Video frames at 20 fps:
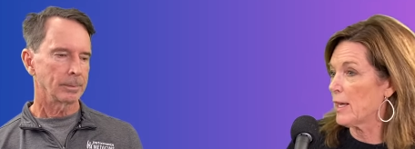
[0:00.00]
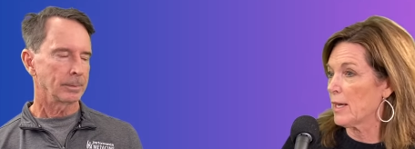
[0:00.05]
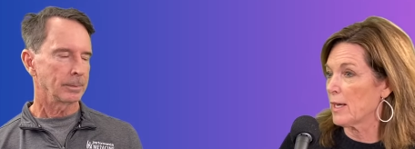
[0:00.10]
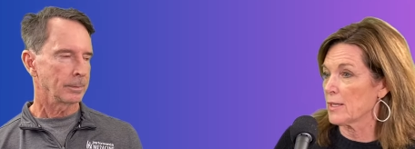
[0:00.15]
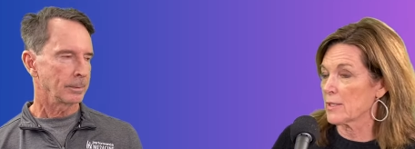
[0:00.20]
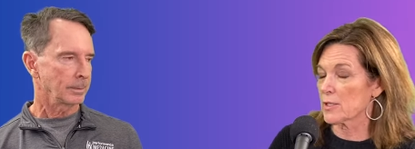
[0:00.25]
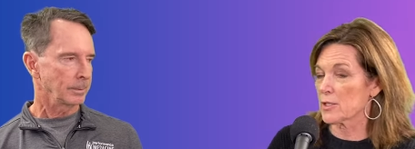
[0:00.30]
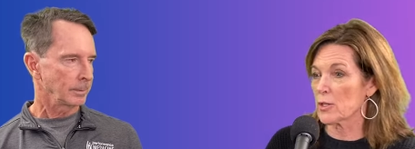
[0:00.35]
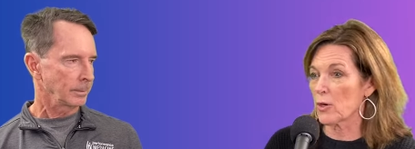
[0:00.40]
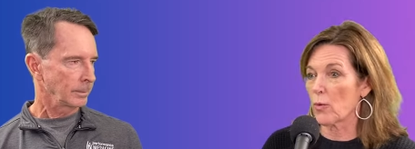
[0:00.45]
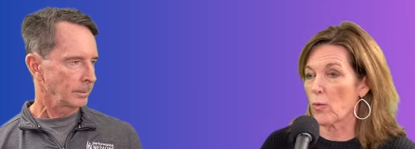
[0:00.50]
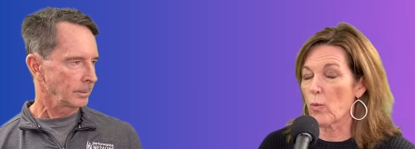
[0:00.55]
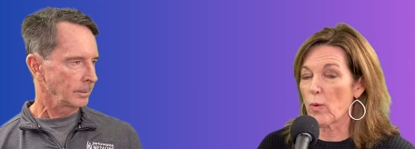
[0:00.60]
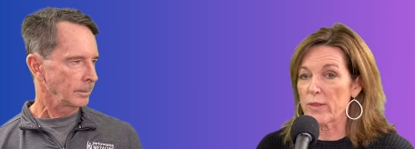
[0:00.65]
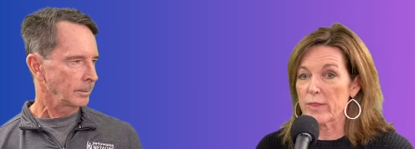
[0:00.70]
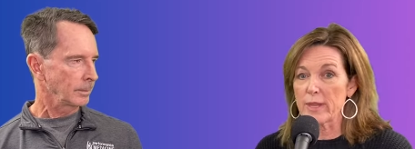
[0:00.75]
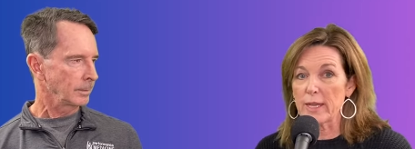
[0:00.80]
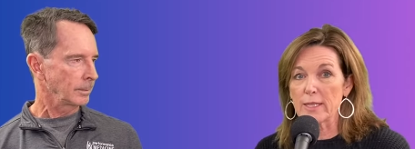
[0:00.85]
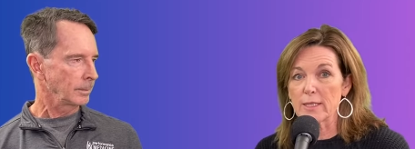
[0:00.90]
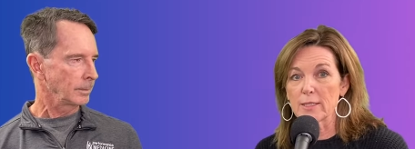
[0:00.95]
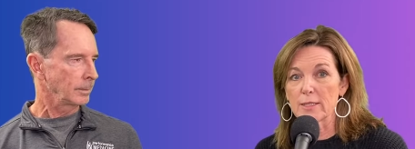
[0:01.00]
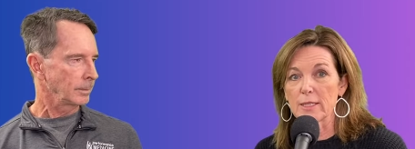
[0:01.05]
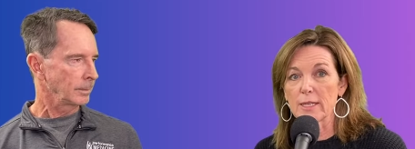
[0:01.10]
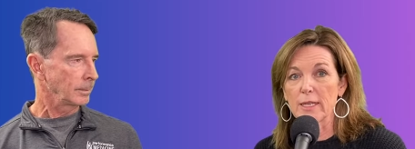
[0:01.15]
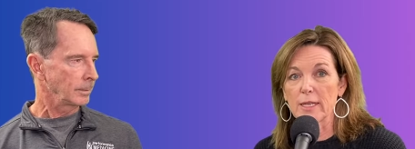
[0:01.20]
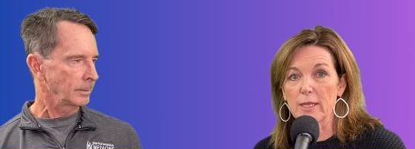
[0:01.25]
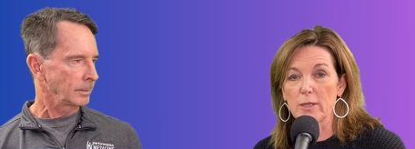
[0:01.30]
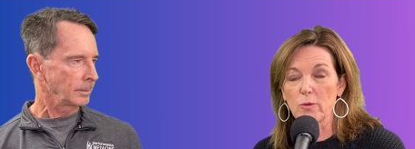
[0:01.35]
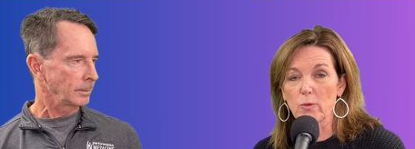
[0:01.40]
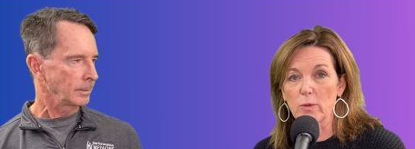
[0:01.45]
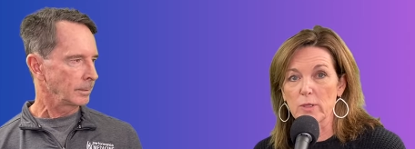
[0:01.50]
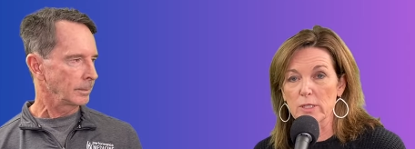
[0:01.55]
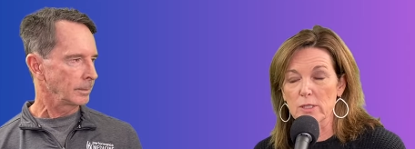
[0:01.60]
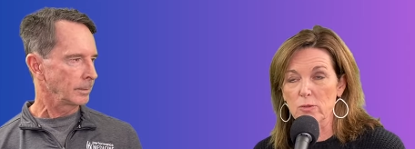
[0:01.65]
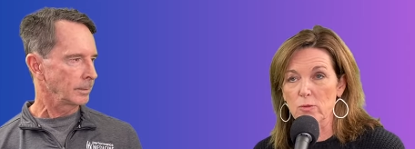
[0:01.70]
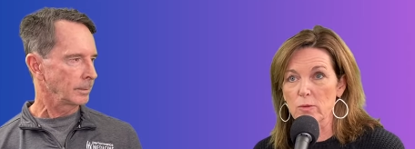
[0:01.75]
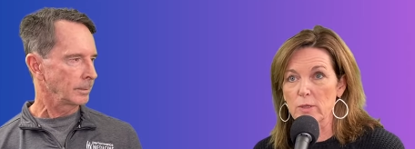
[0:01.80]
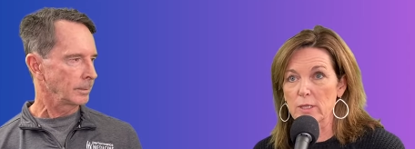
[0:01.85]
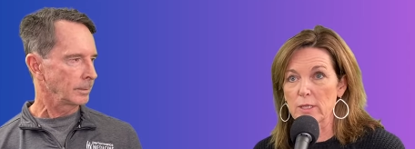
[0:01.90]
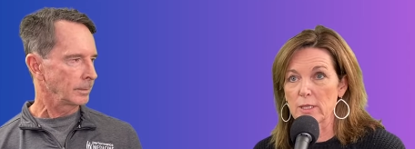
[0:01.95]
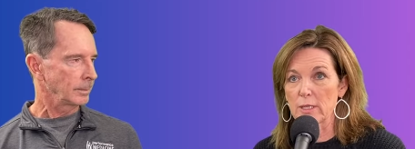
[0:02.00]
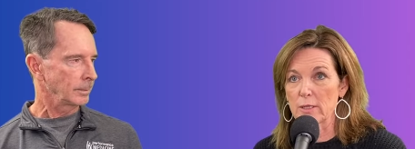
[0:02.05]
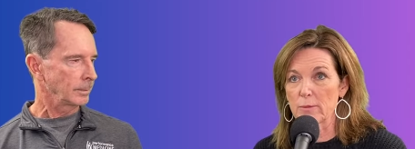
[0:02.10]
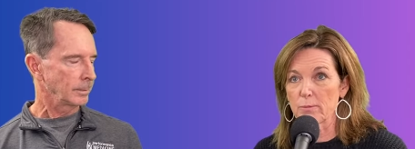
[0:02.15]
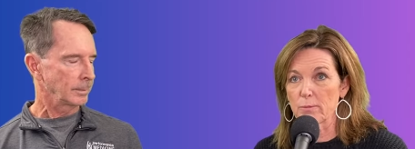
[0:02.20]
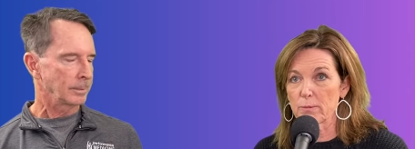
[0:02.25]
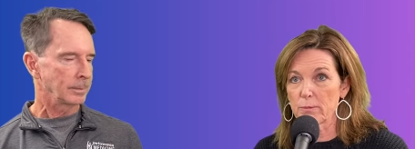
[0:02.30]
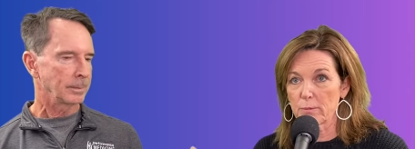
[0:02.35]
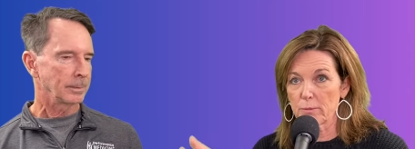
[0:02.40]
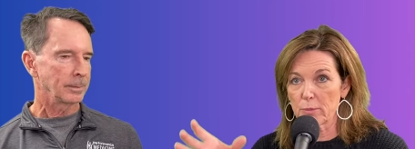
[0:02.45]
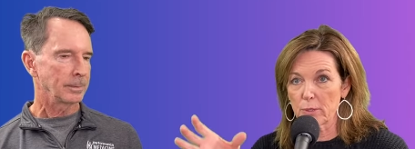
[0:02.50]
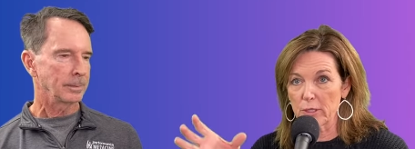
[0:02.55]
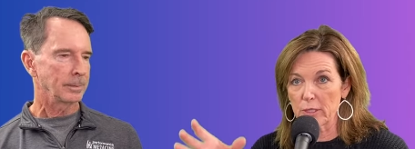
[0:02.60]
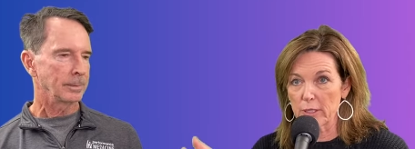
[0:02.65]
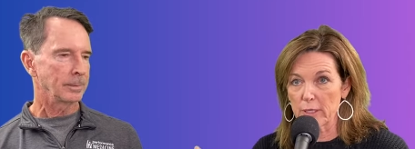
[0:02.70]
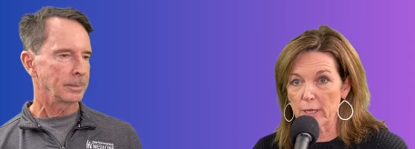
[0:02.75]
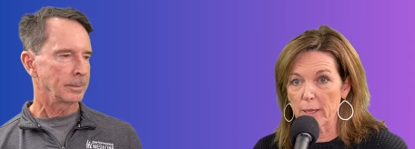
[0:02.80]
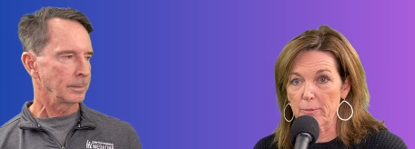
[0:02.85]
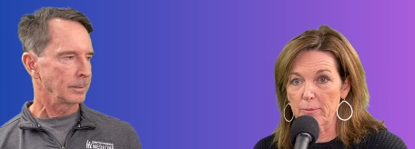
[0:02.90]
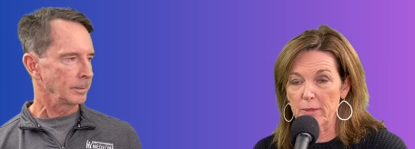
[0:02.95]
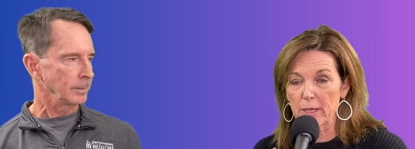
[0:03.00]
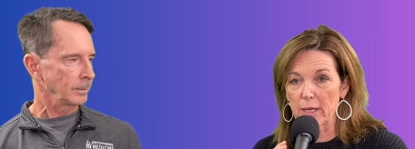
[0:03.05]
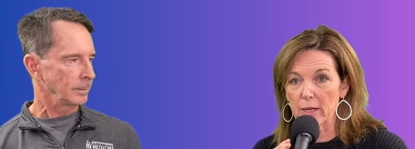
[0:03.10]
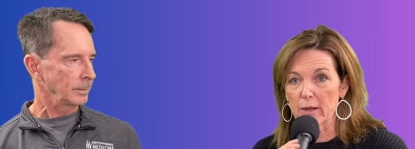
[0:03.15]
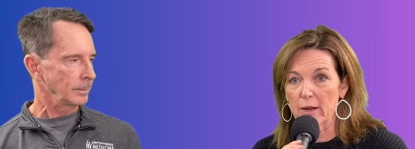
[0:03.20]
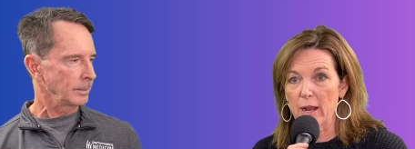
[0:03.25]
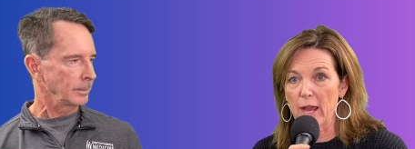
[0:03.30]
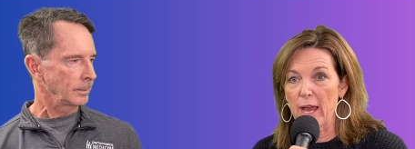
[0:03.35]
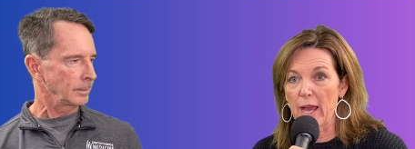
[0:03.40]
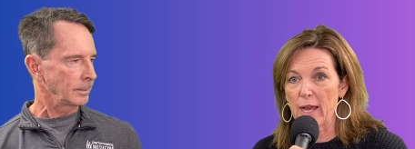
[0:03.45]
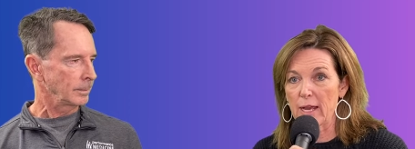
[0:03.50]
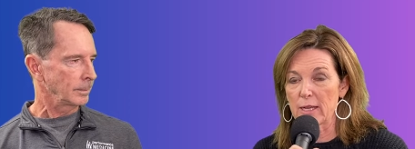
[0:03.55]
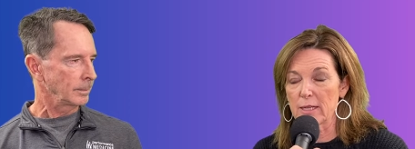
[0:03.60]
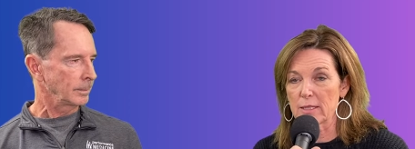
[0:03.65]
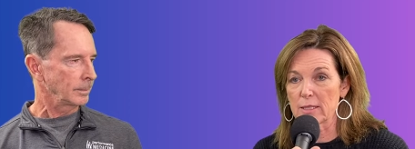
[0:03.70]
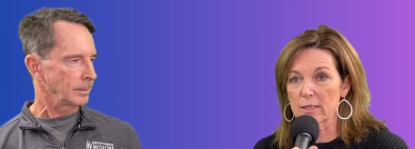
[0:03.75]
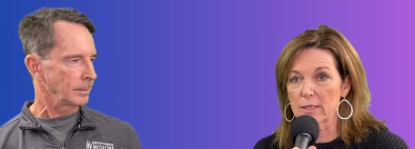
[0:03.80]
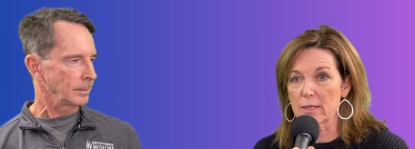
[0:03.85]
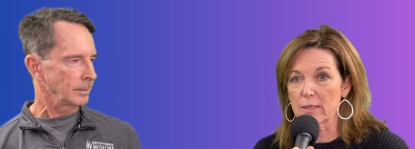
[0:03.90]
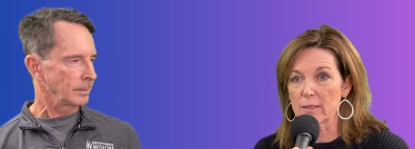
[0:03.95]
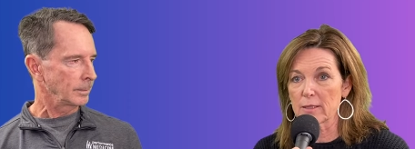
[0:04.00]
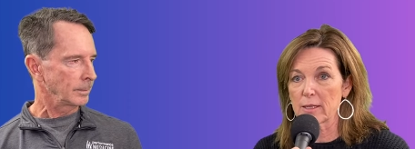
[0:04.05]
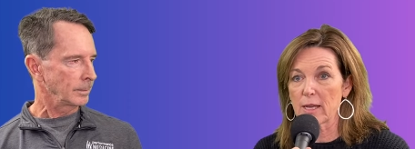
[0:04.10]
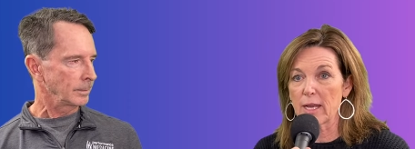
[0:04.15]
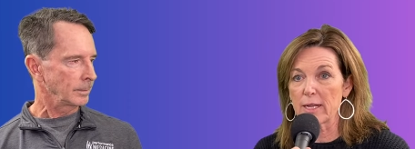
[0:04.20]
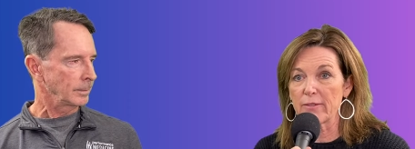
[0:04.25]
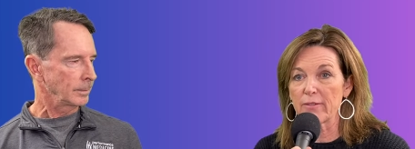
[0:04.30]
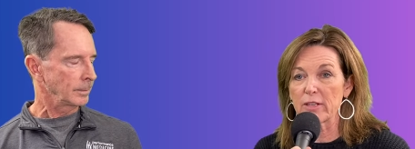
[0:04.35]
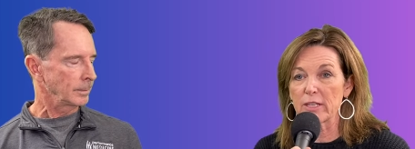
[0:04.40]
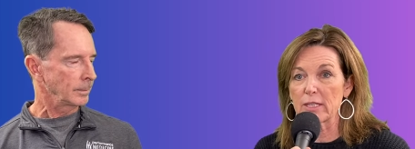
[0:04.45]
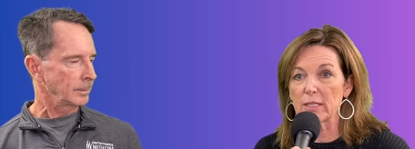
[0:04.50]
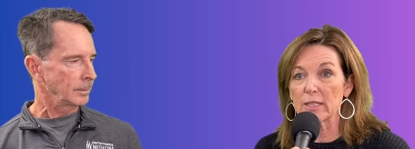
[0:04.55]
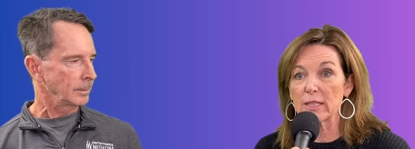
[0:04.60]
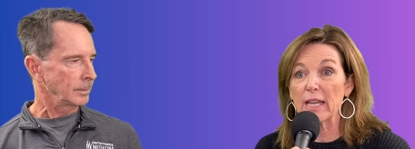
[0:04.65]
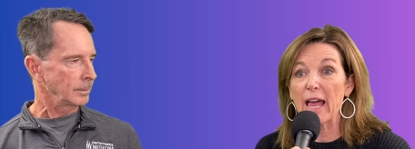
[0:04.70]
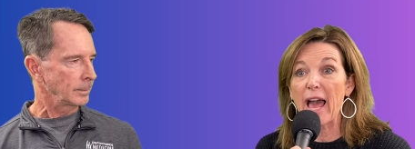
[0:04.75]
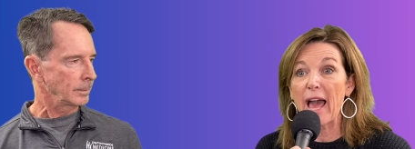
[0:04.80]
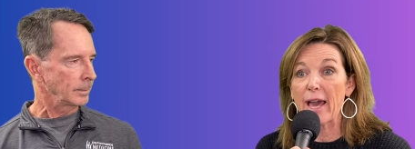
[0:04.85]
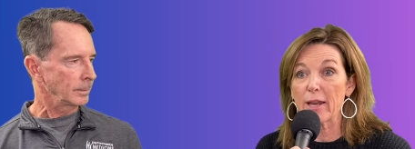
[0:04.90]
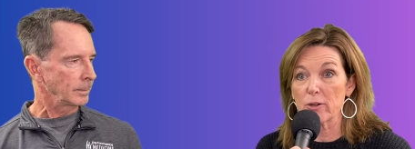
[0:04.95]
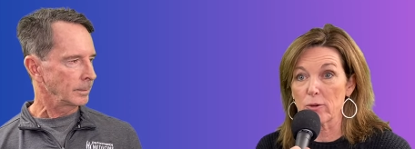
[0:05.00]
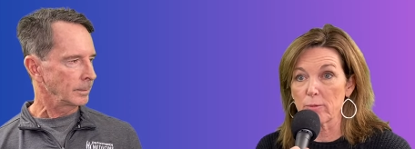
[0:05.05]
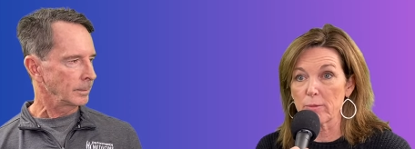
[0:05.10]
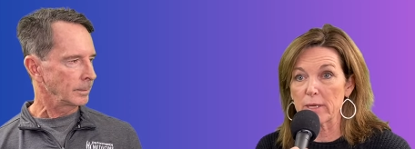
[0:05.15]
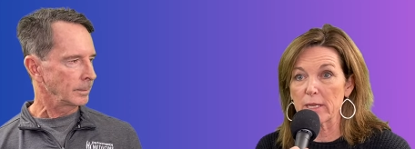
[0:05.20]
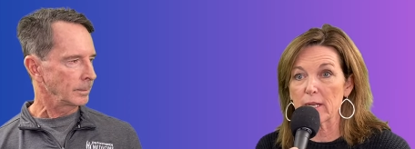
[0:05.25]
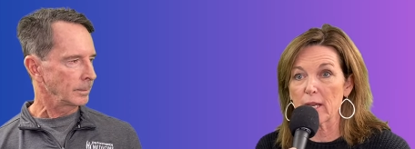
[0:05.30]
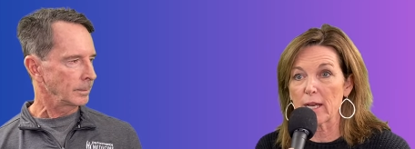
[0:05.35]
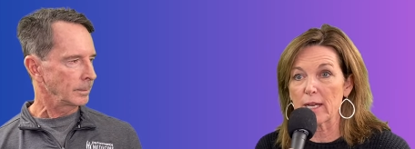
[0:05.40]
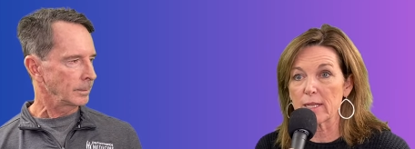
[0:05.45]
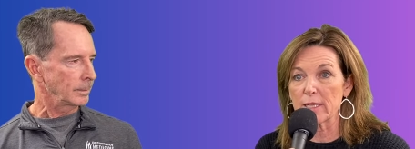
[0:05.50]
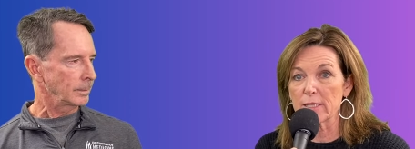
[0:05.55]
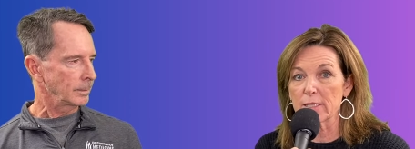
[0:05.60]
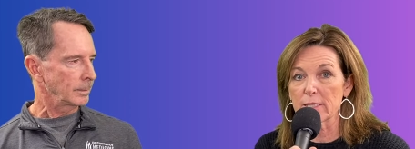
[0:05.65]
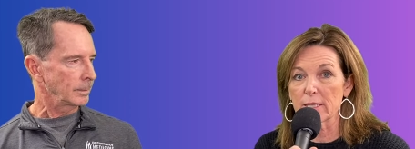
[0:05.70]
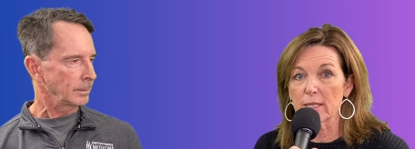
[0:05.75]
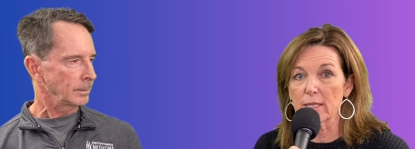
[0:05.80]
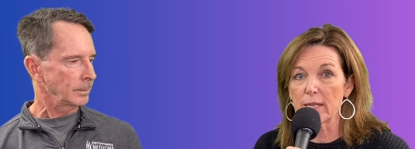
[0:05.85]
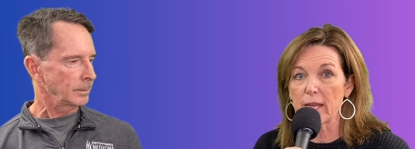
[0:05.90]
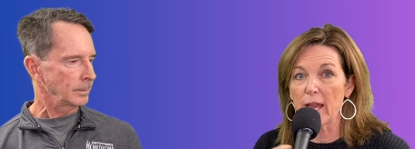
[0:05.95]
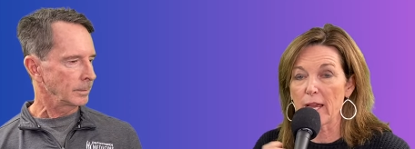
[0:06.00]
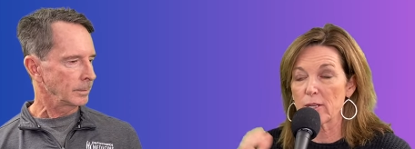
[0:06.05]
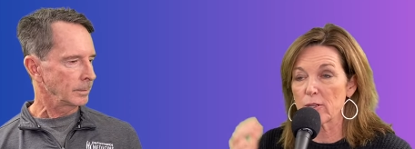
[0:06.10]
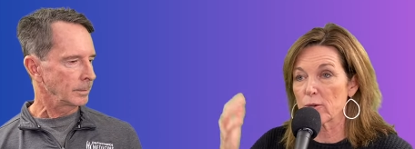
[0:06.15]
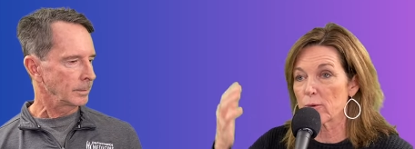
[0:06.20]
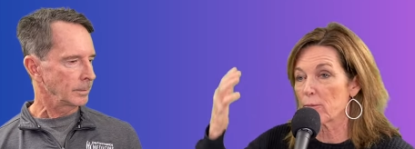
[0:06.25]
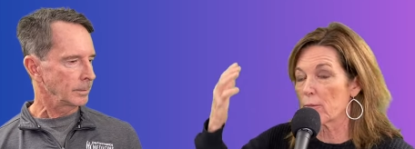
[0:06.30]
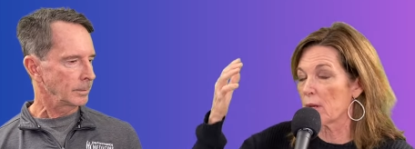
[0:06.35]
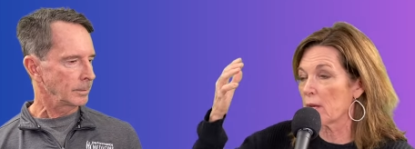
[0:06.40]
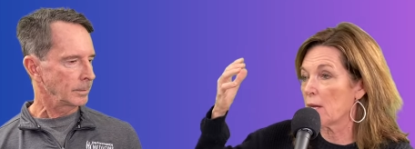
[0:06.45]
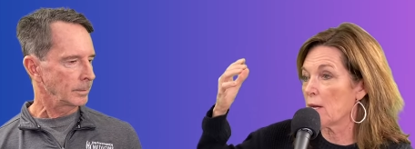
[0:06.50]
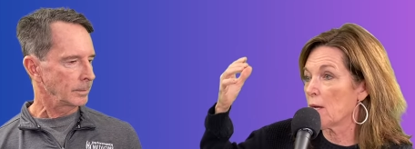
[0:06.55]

Speaker 1: so what they did was really put it up there as kind of in a ladder because again, your